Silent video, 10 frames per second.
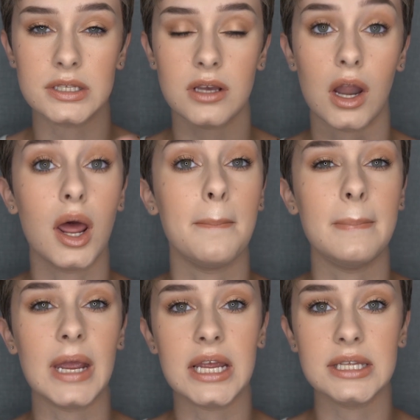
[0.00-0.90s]
It's got
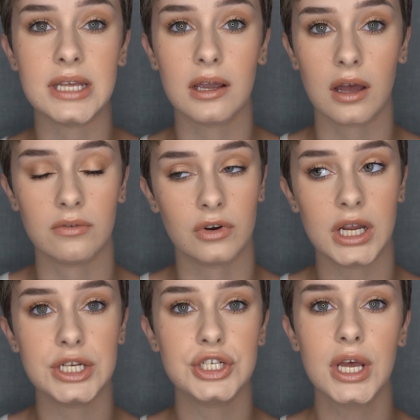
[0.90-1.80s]
amazing
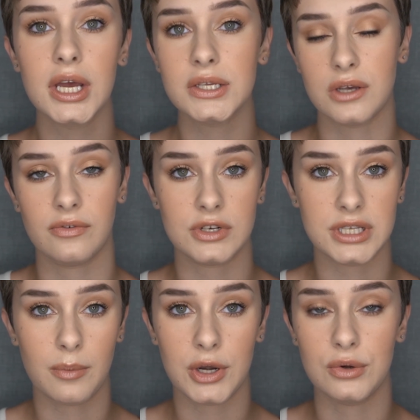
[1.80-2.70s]
coverage. So if you're
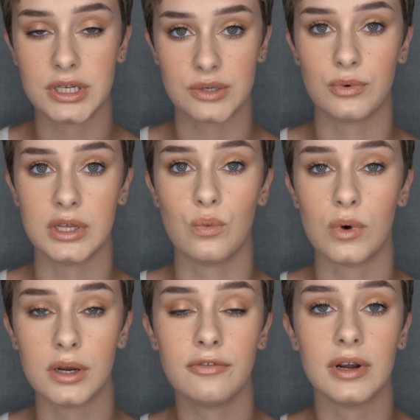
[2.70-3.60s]
someone who doesn't really
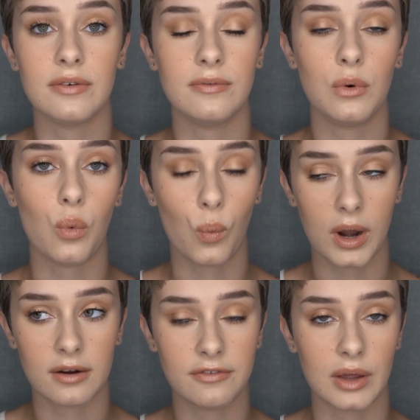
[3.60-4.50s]
want to
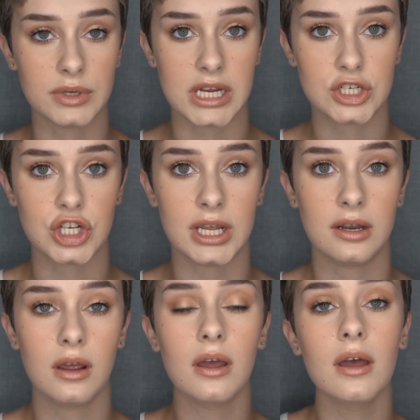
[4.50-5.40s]
wear
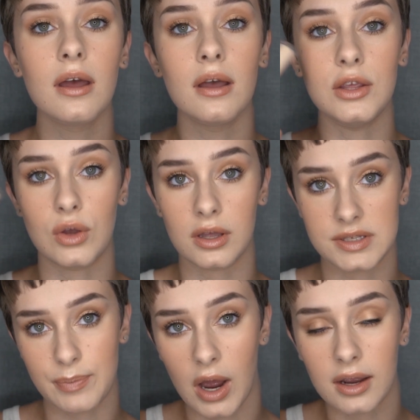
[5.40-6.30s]
foundation, you could
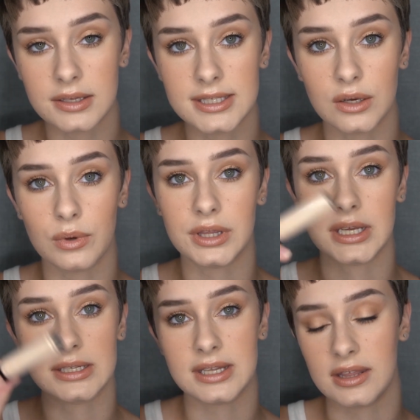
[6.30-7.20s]
spot conceal with
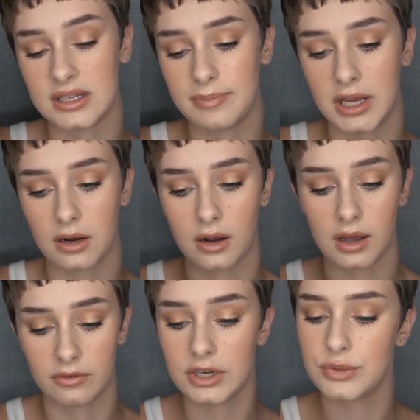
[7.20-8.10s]
this and this be your
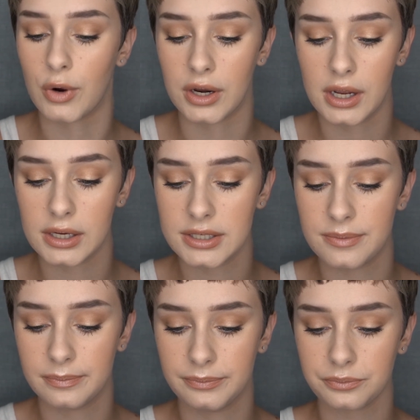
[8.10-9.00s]
coverage product.
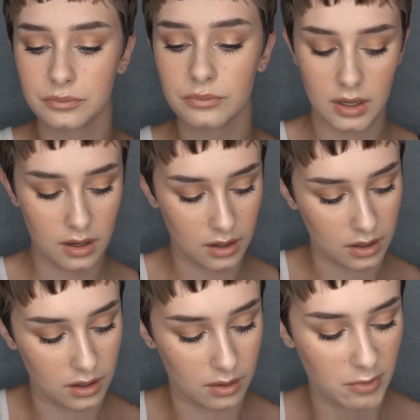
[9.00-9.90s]

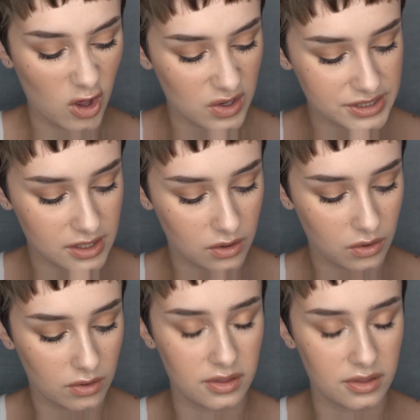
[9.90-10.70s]
Also,